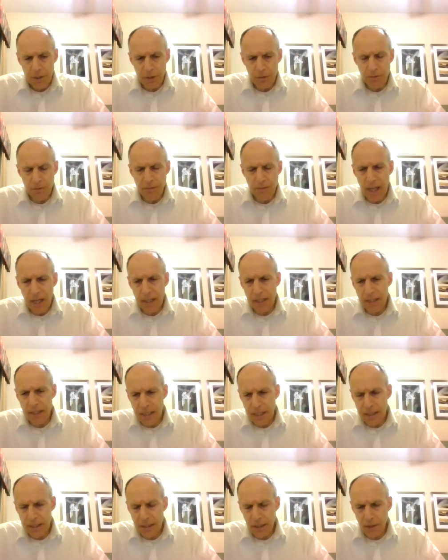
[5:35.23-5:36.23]
to
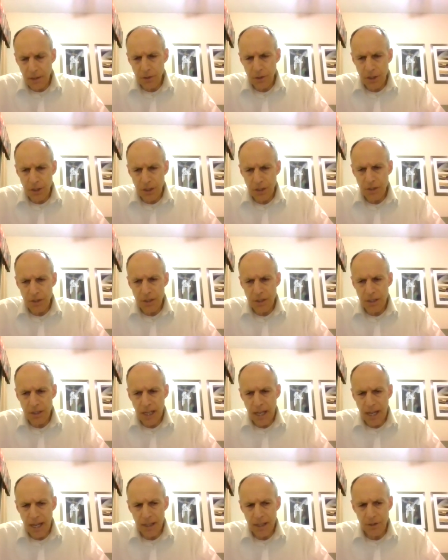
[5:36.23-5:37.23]
validate
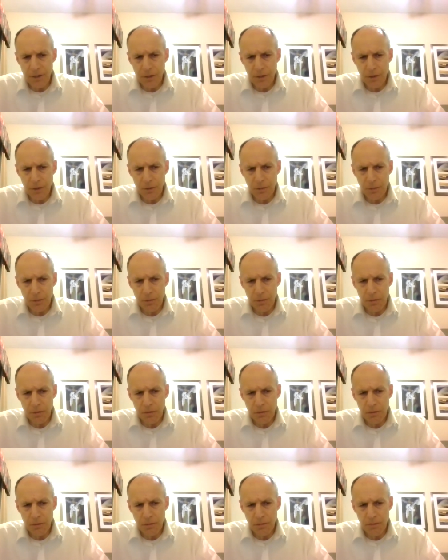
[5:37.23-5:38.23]
solutions, and to
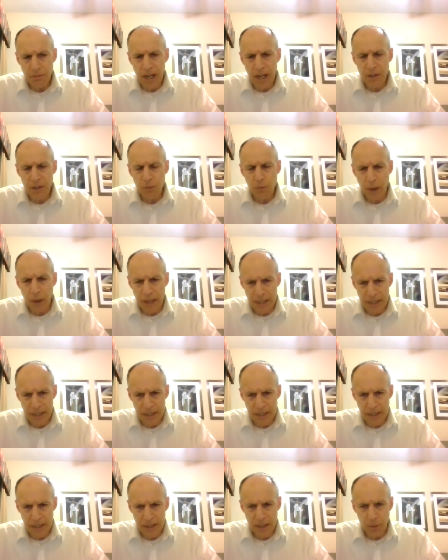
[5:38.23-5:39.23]
find
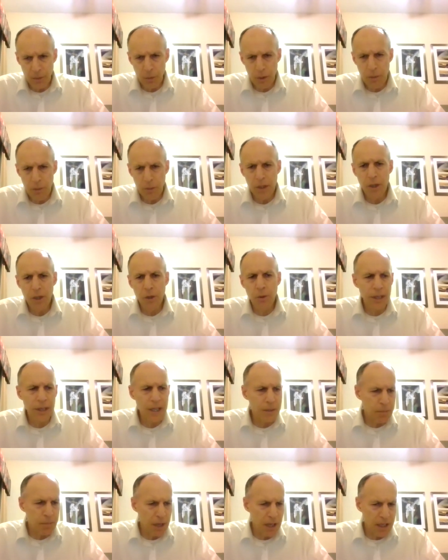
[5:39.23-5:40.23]
ways that we will
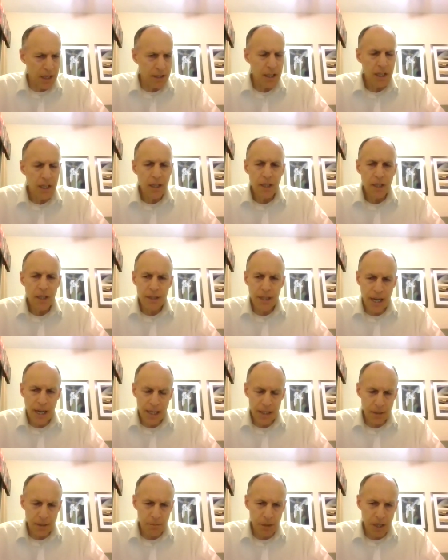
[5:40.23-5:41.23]
agree upon to
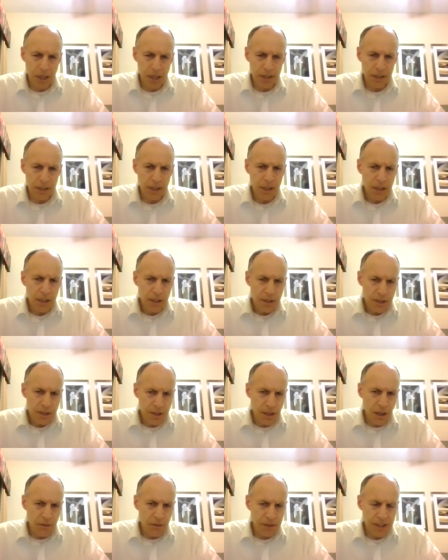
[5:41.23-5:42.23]
act upon
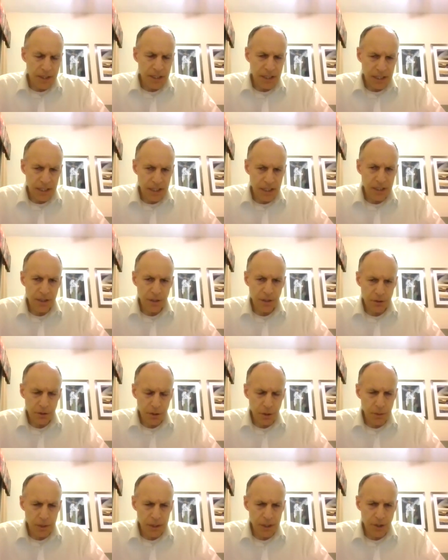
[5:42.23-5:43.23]
solving these
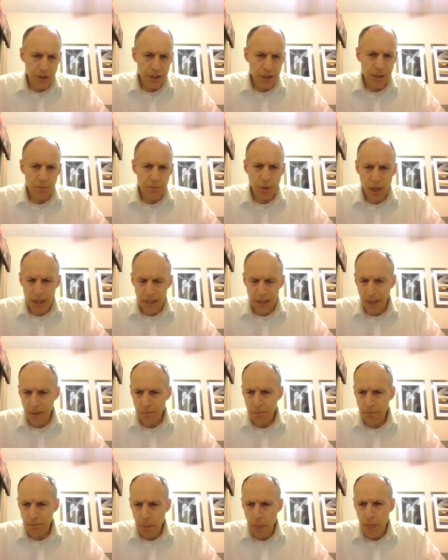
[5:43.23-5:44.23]
two issues I brought
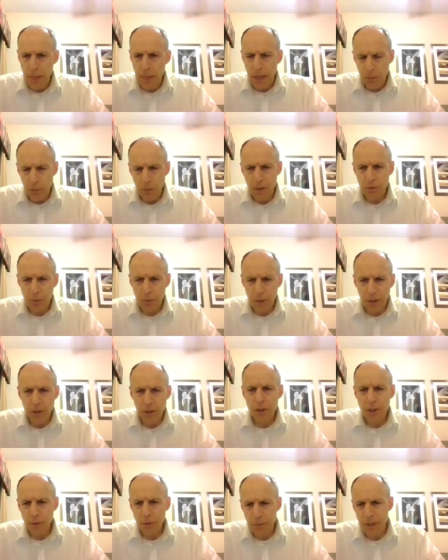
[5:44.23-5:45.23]
up, which would
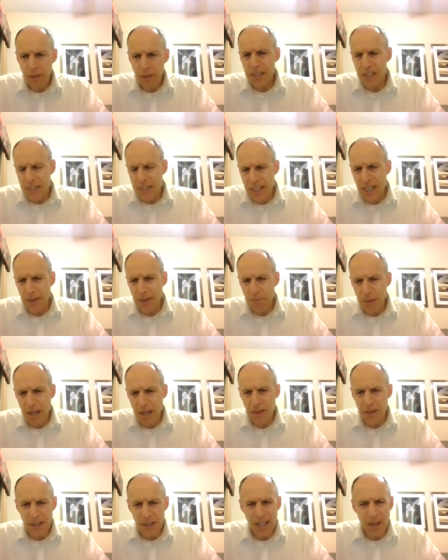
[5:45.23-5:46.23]
also be the same
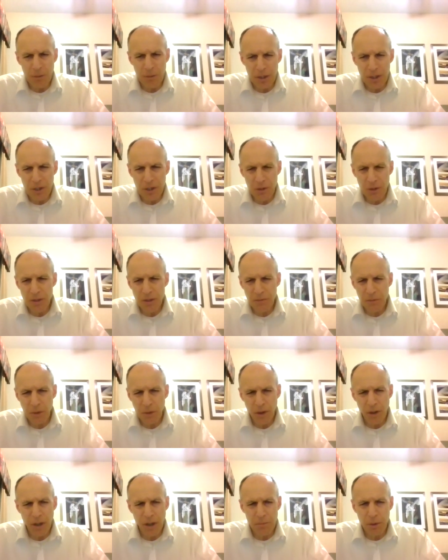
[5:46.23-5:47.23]
method I would use
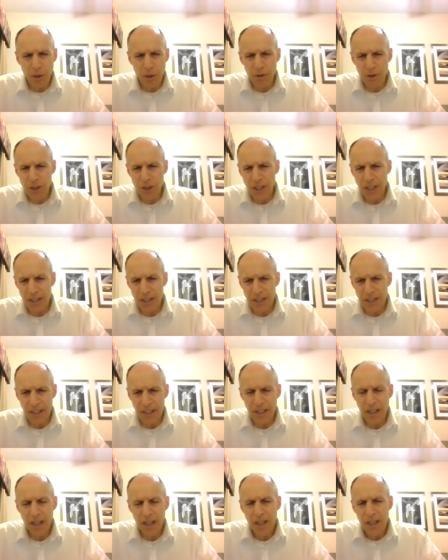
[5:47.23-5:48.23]
for approaching
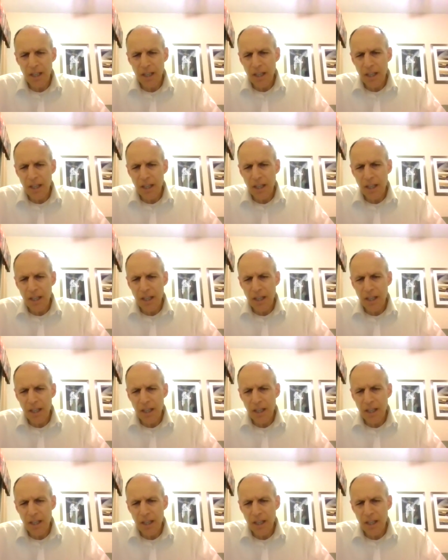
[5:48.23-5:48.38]
the